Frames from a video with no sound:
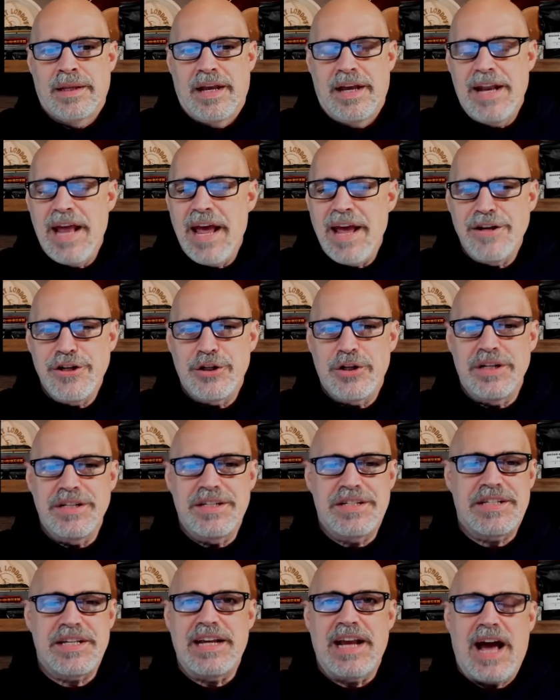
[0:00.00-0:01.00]
And as you can
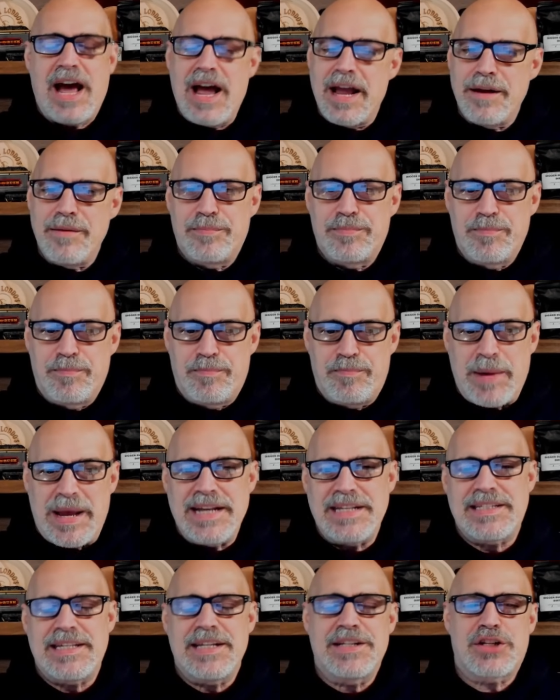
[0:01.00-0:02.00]
see, I
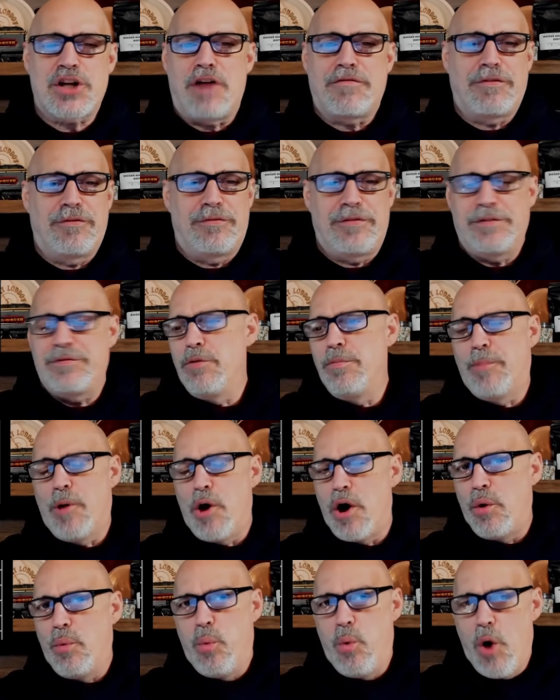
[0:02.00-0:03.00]
base this off of if you
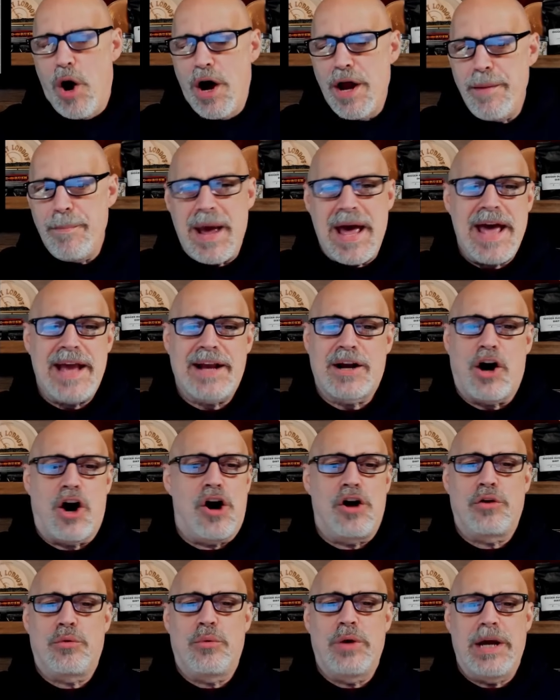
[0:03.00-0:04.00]
bought 1 bag
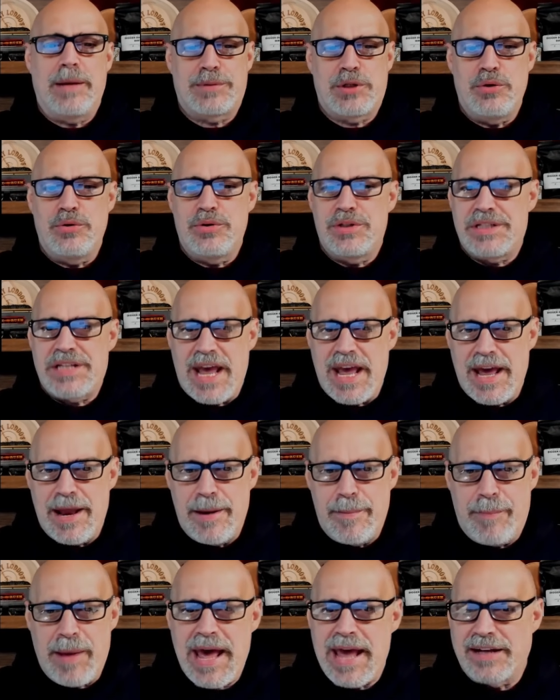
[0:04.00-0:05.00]
all the way up to
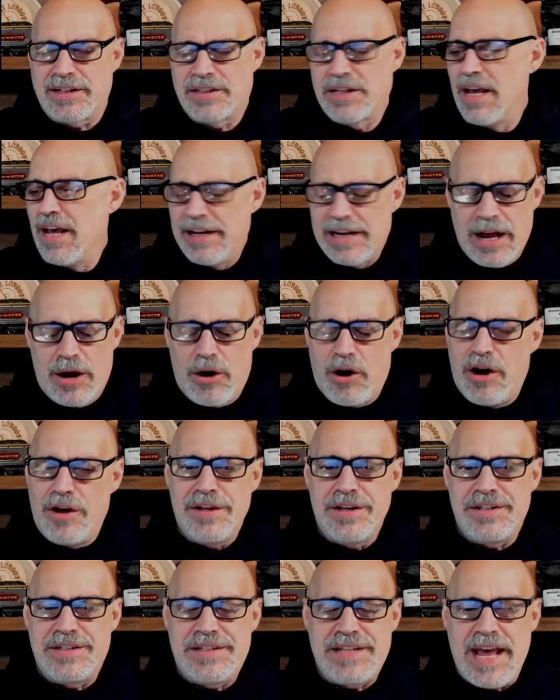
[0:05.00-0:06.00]
10 bags. Now on
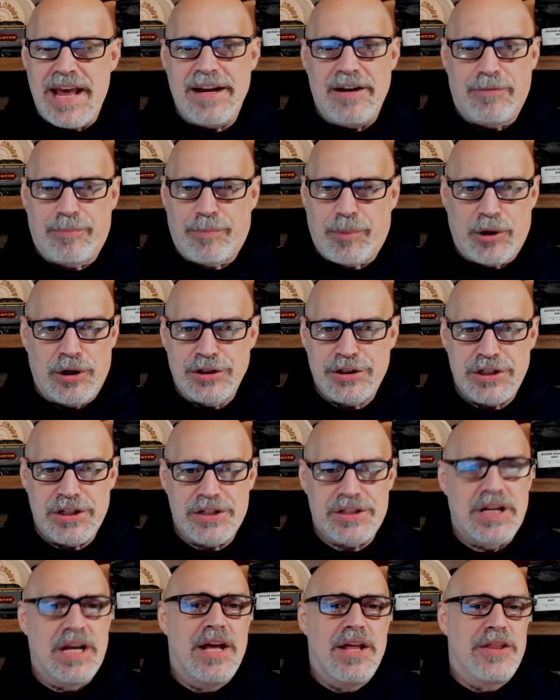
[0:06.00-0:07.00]
the day of
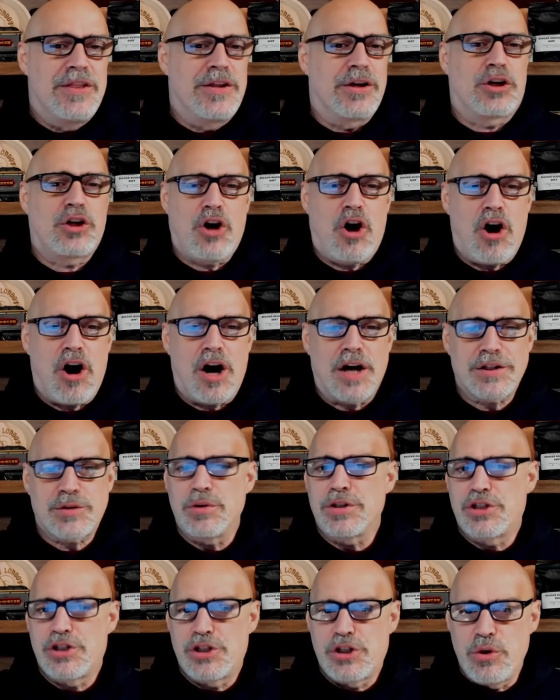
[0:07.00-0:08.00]
purchase, the cost
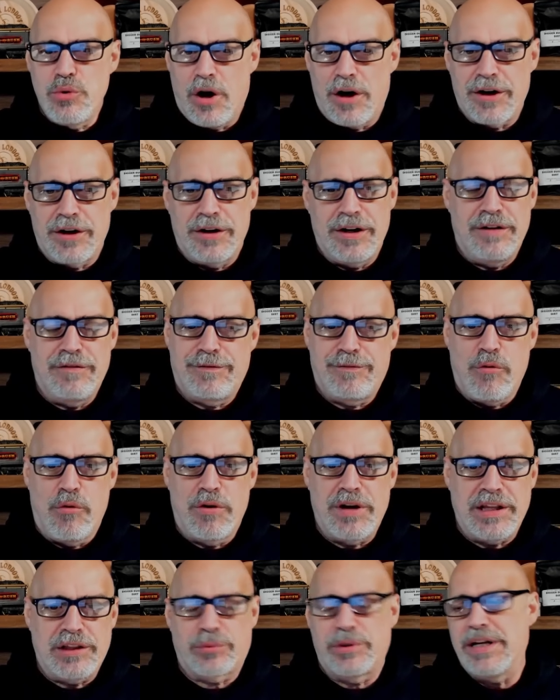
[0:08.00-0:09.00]
was
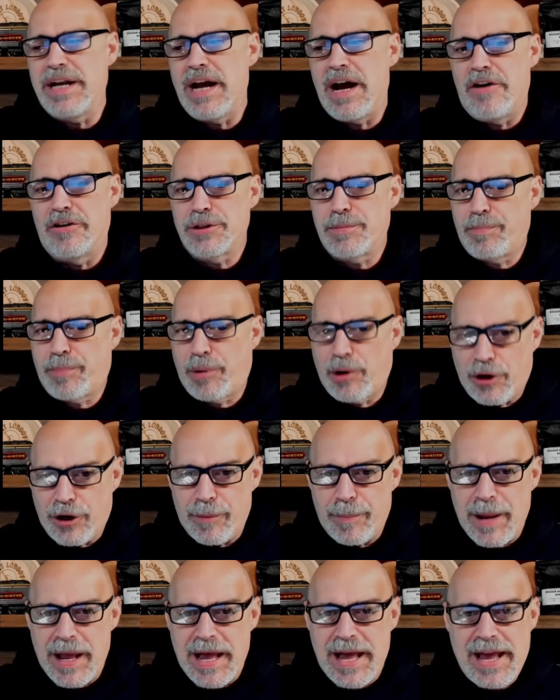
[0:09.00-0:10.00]
$243
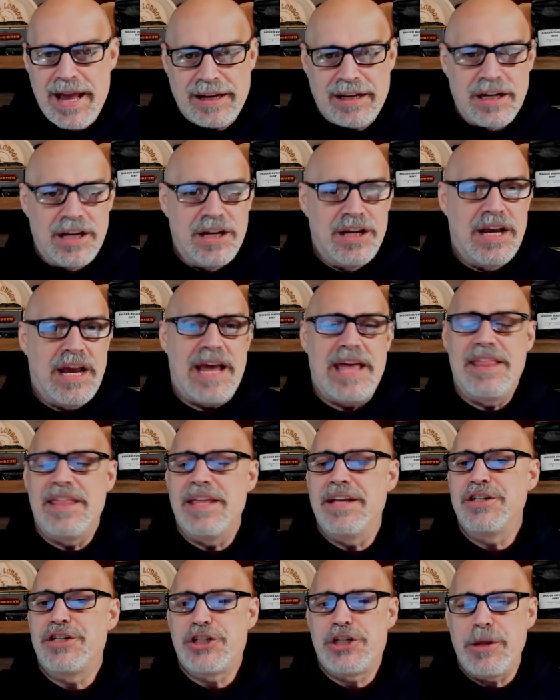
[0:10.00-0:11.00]
per bag, and
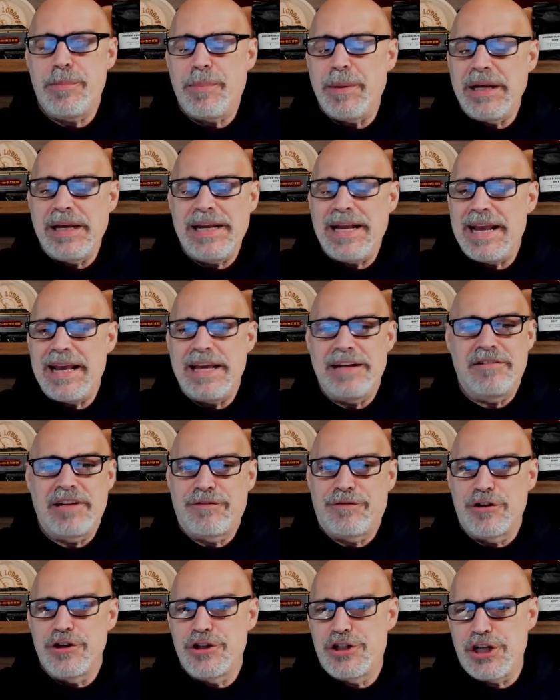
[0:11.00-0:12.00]
then shipping and
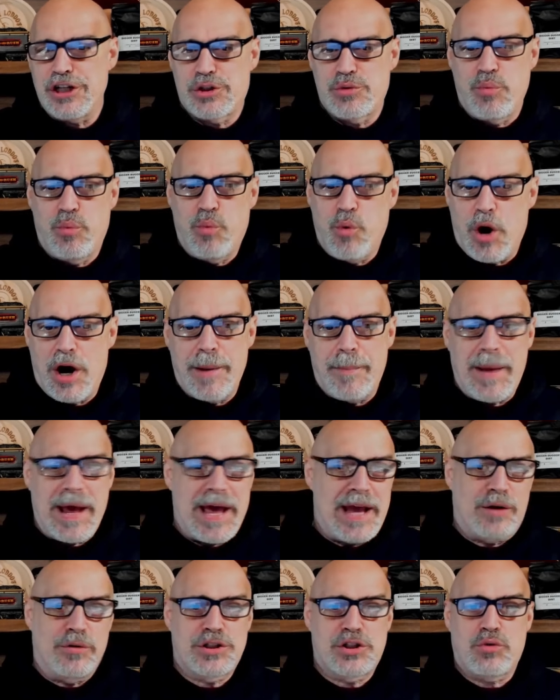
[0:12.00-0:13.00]
handling for just 1
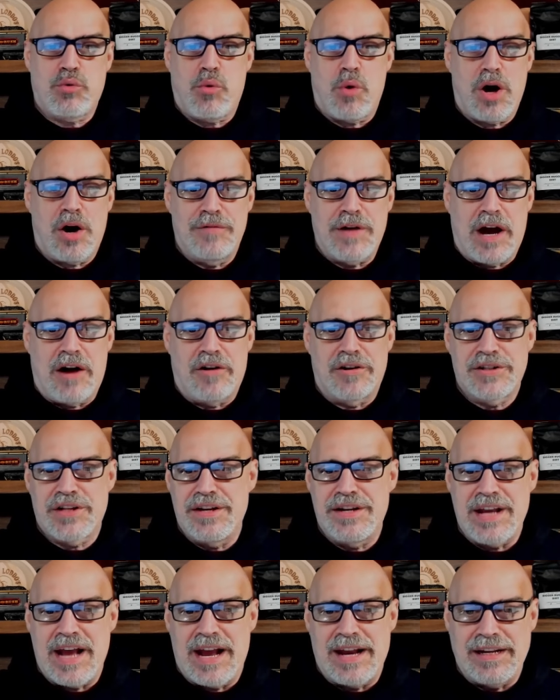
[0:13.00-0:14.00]
bag was
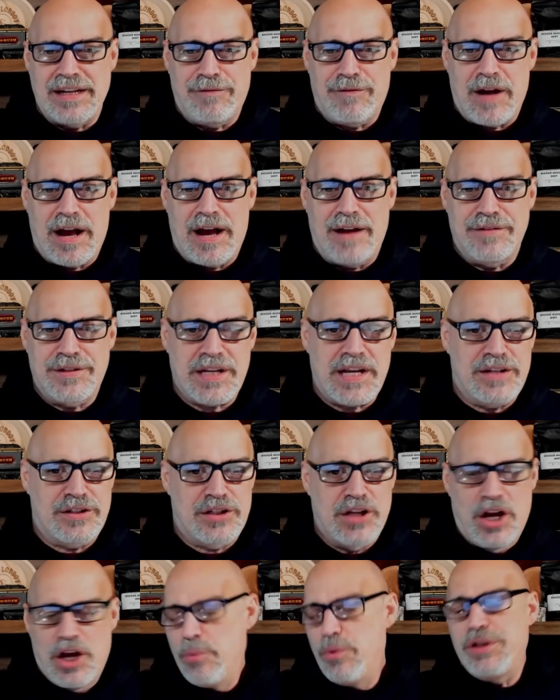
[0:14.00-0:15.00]
$12.95,
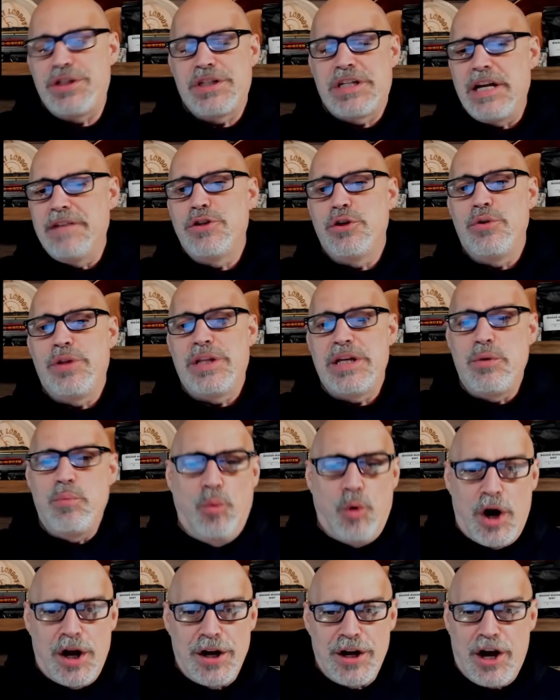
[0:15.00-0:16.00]
which gives you the
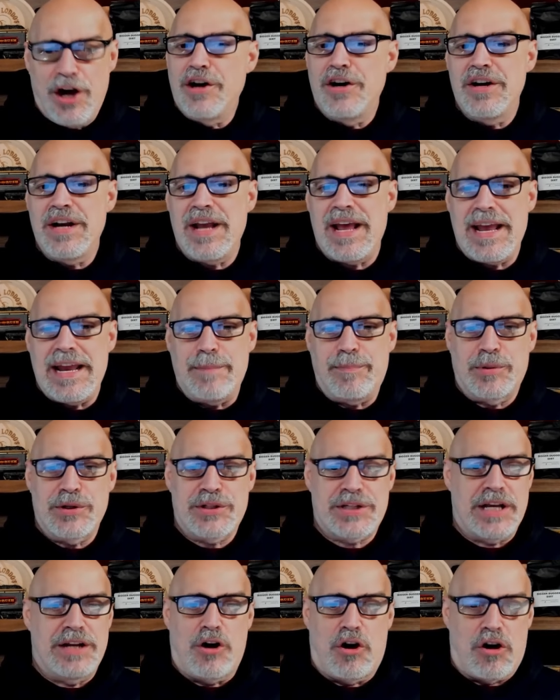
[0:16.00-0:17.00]

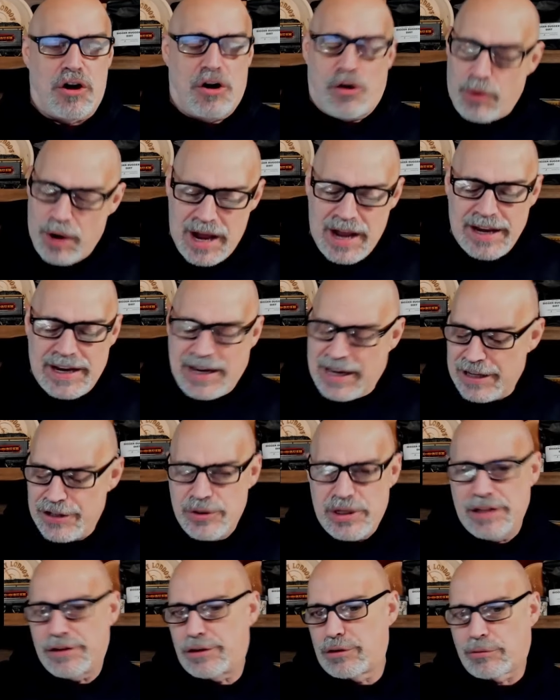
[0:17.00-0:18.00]
108% ROI, and
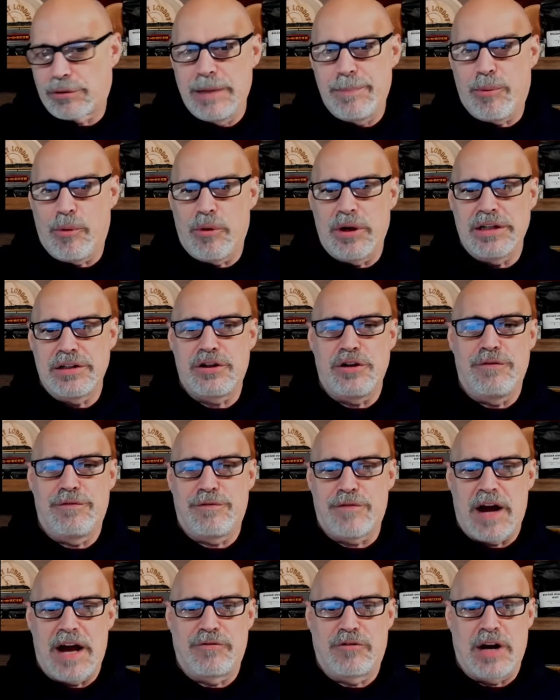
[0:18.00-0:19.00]
you get
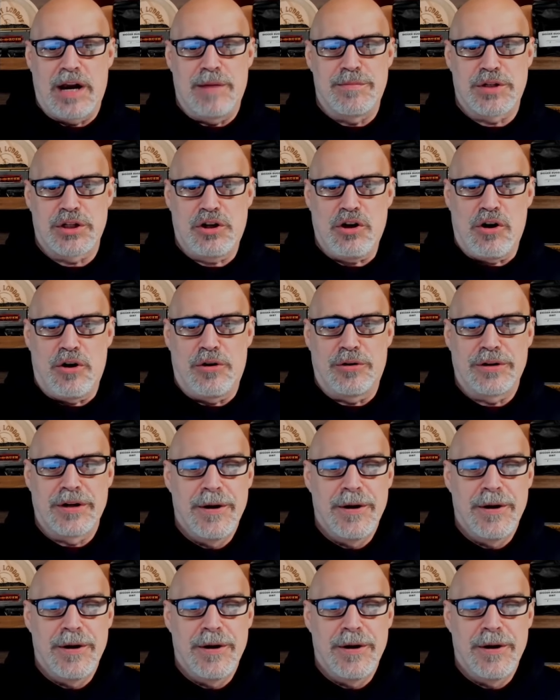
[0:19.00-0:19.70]
3.25 grams of gold.